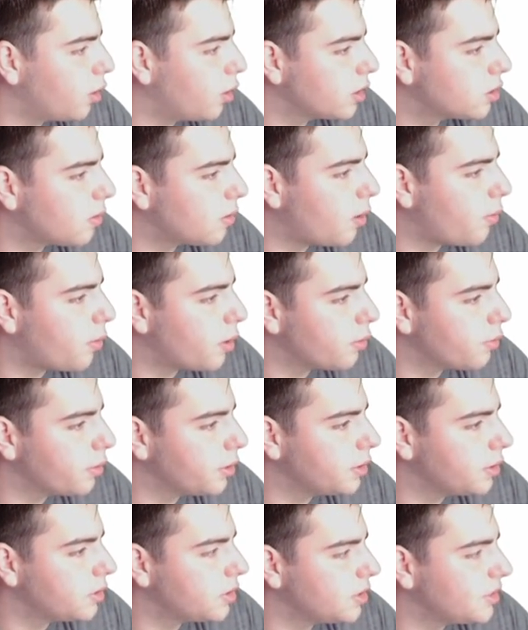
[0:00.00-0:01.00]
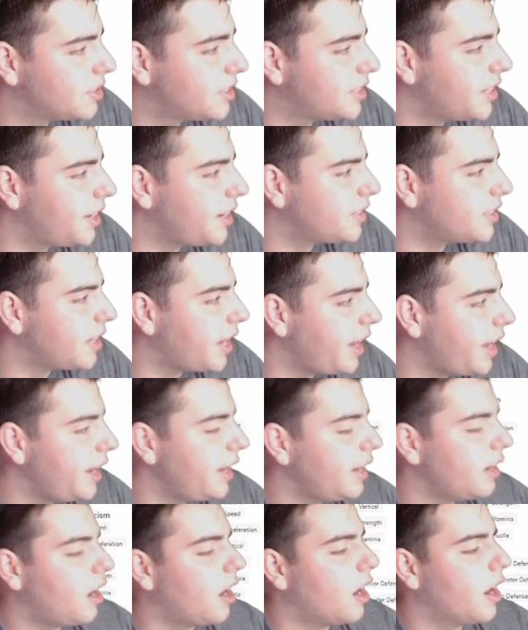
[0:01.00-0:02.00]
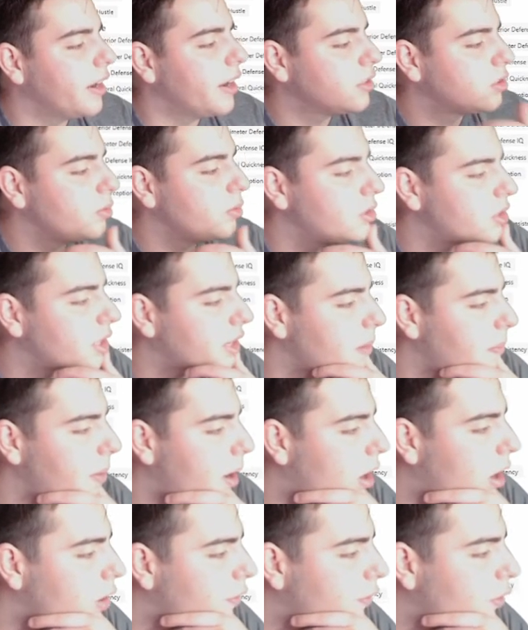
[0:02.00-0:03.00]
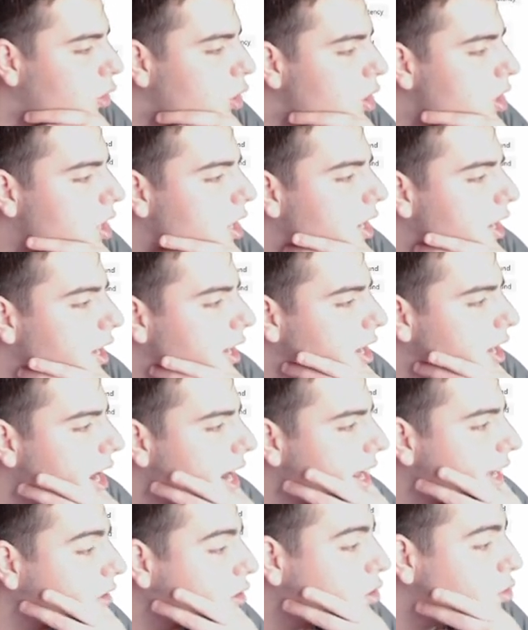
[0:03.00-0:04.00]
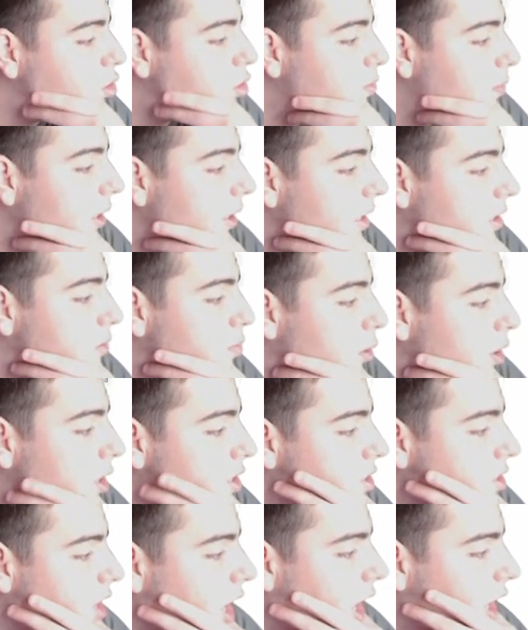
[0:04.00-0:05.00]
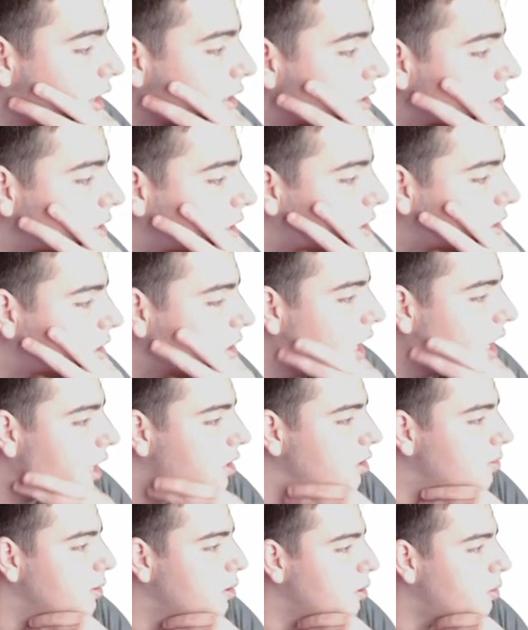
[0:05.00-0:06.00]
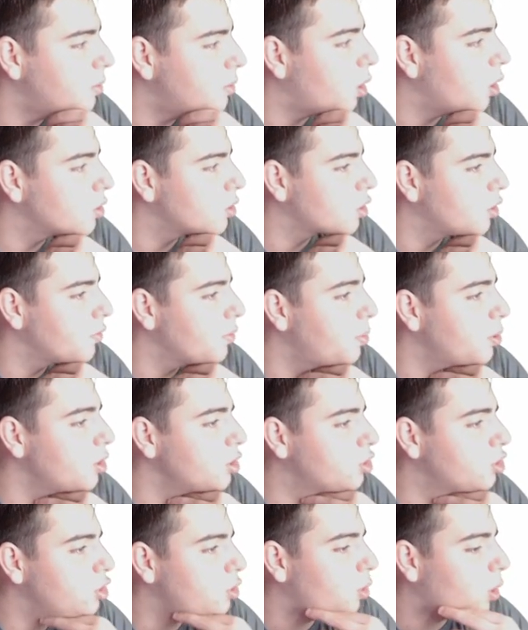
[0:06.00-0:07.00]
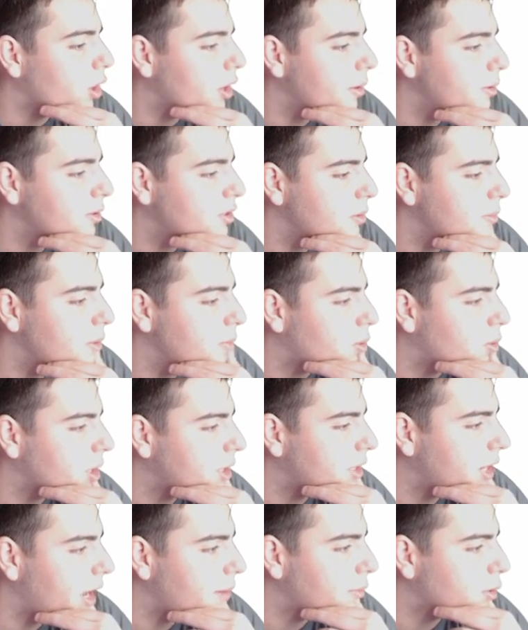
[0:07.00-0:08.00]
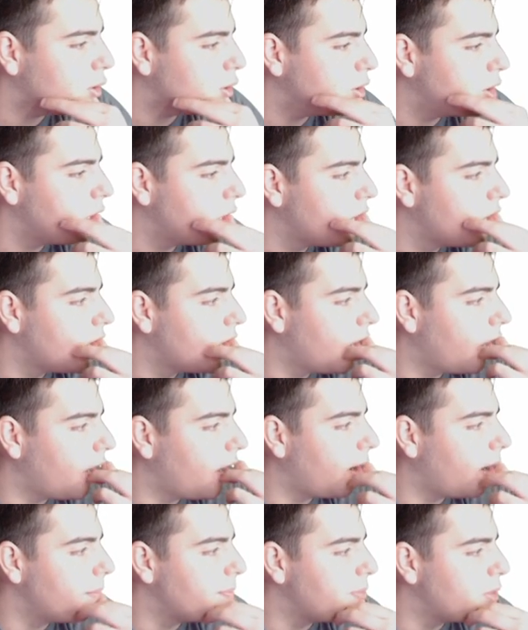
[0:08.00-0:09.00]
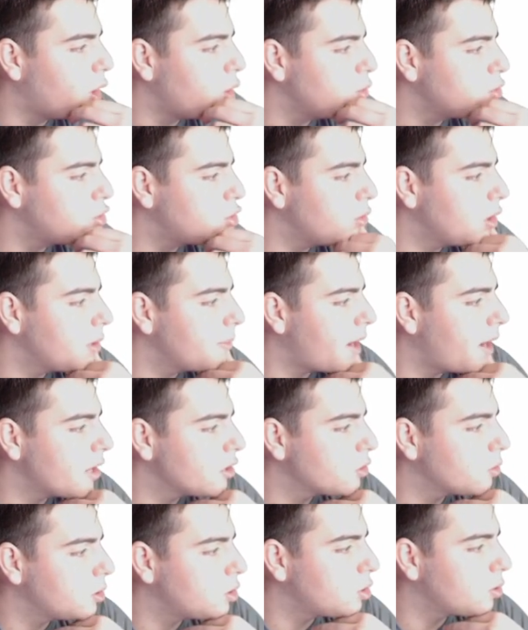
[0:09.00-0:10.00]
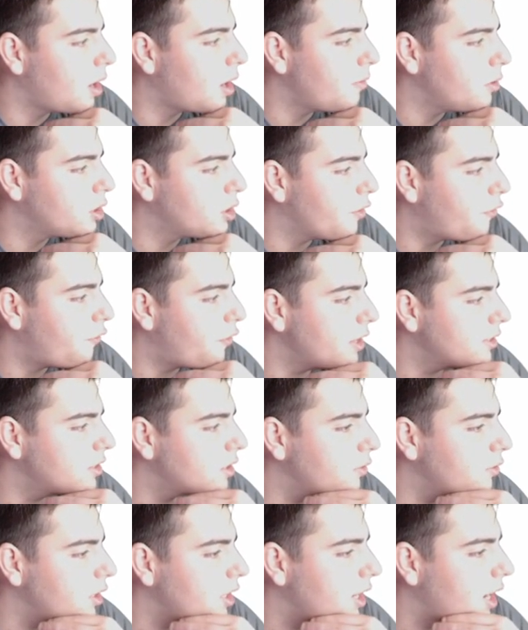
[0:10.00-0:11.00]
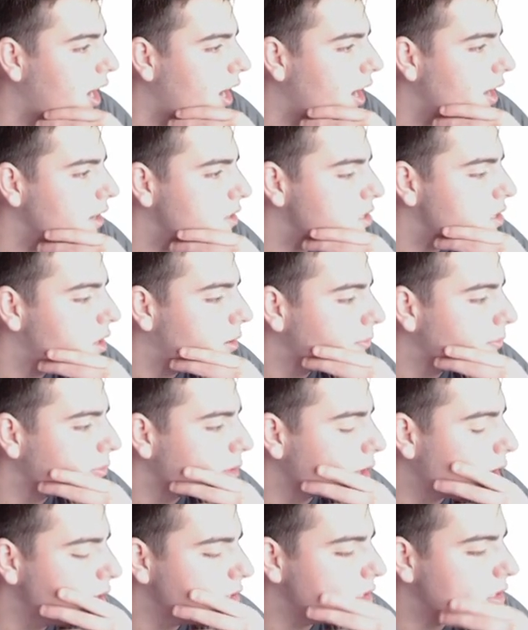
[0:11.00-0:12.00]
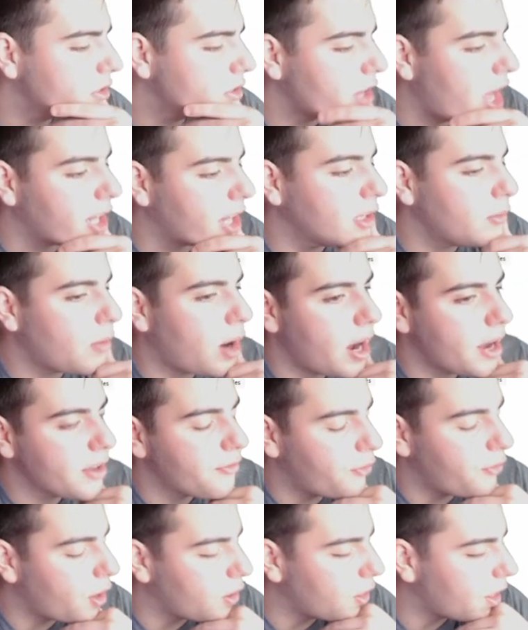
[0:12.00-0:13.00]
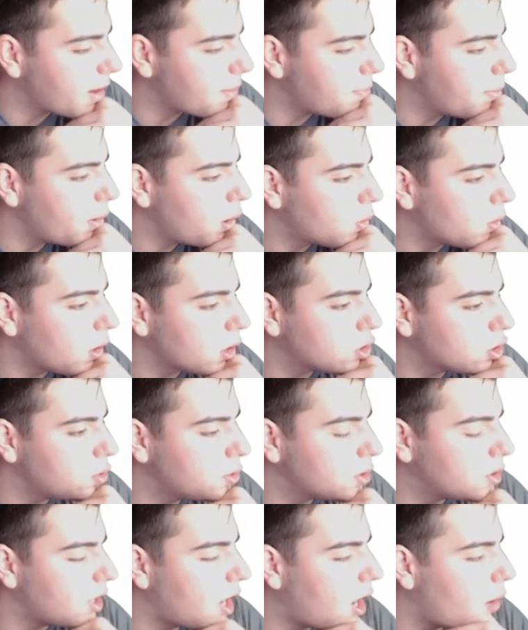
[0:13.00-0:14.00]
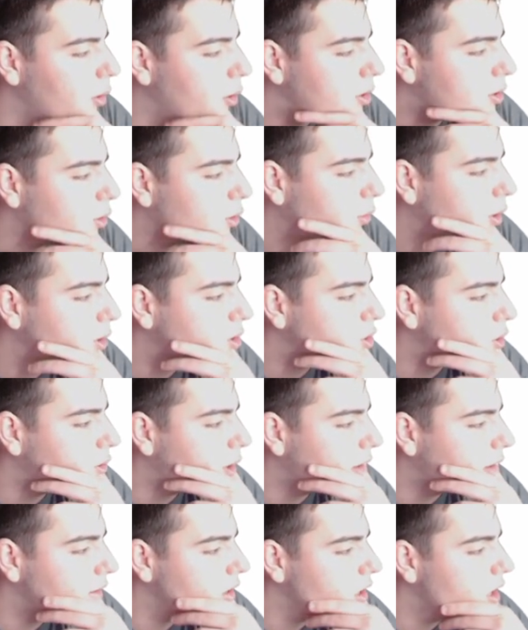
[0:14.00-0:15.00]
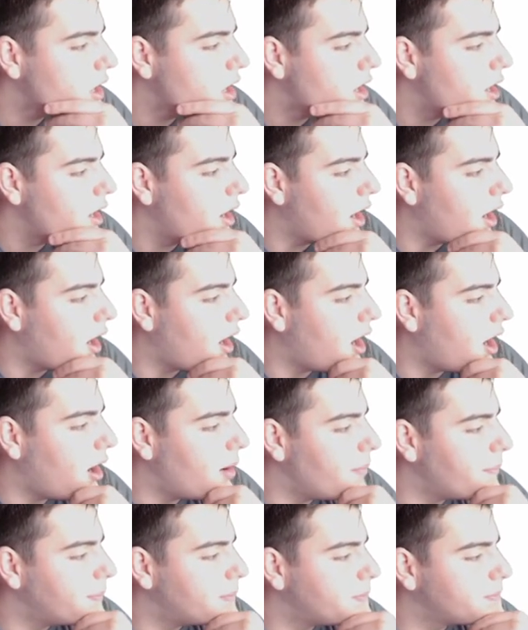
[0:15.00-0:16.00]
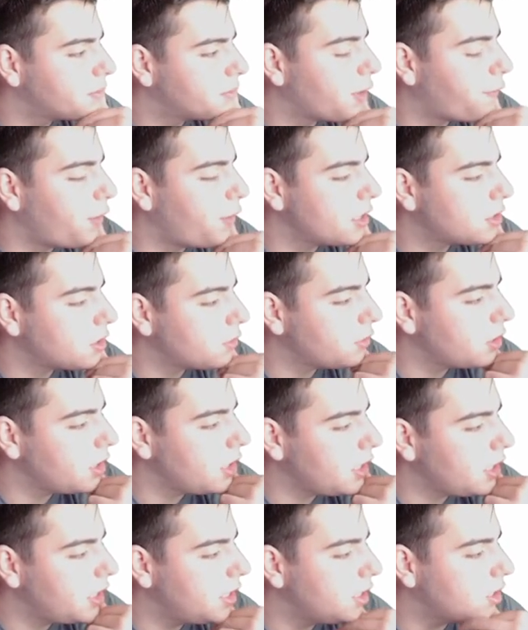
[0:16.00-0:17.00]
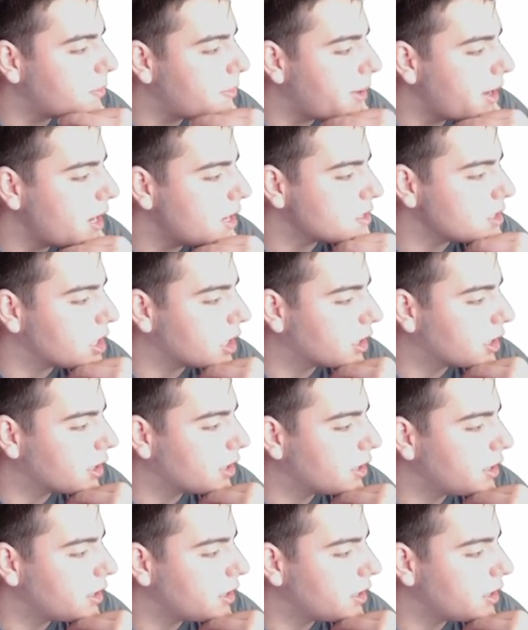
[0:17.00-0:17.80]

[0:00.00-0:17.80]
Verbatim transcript: That's what I want to really see. Six eight. All right, so he's like a power forward. A2 speed is pretty solid, 69 speed with ball. So if you put a shoe on him, he's going to be pretty damn good. Um, no shooting batters whatsoever. Defensively, guys, this is exactly why I felt like Bill Russell was not worth it whatsoever. Um, defensively, he's amazing.